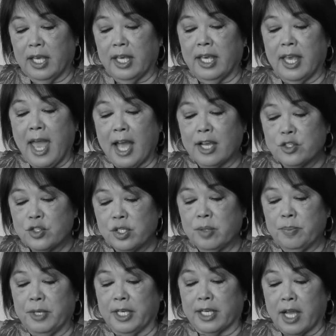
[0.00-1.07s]
He actually
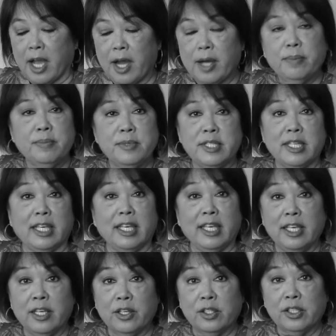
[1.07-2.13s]
becomes the
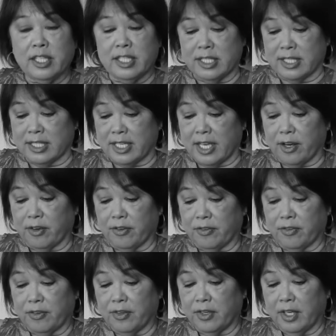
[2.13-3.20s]
eagle itself.
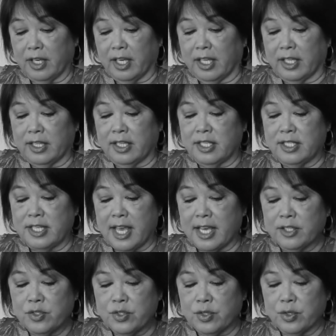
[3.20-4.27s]
The
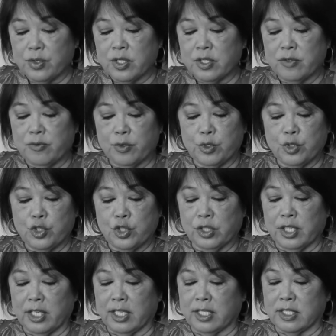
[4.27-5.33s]
dancer is
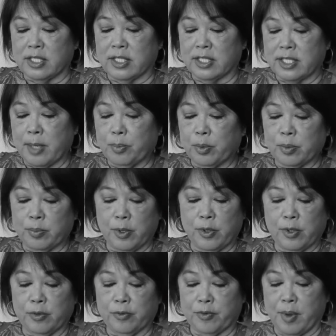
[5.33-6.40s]
virtually
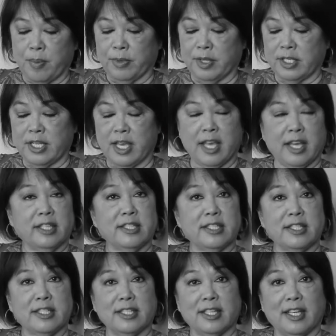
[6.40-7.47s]
inseparable from the
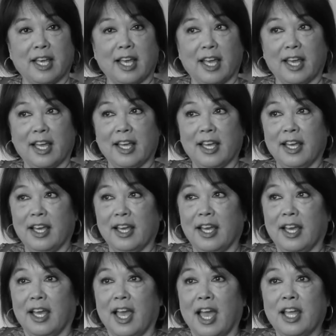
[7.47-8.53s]
dance."
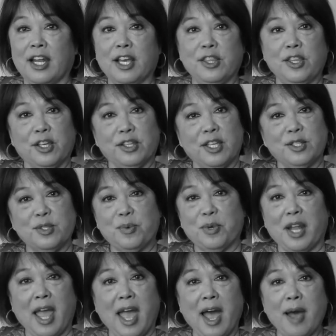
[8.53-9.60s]
And I thought that's what
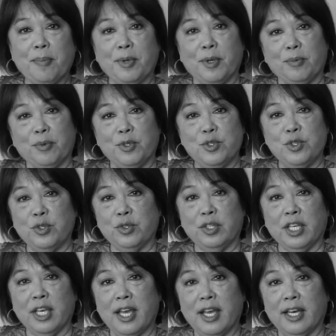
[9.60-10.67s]
happened with
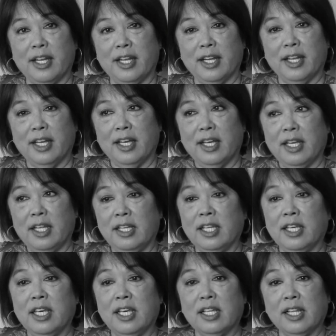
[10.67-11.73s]
Juliet.
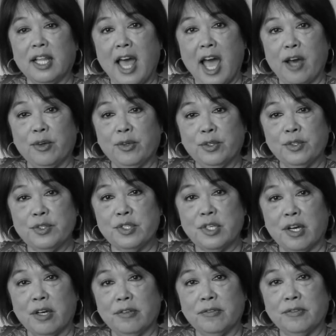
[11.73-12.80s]
Nikki allowed
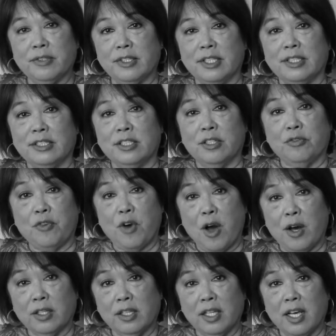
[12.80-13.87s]
herself to
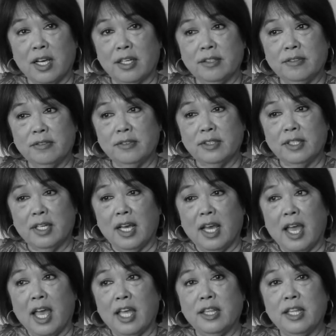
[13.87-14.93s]
fall in love
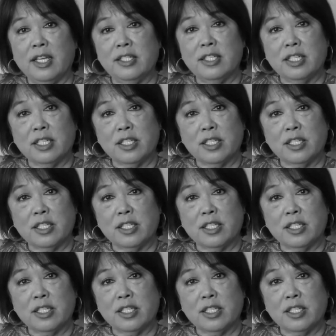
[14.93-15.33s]
and then to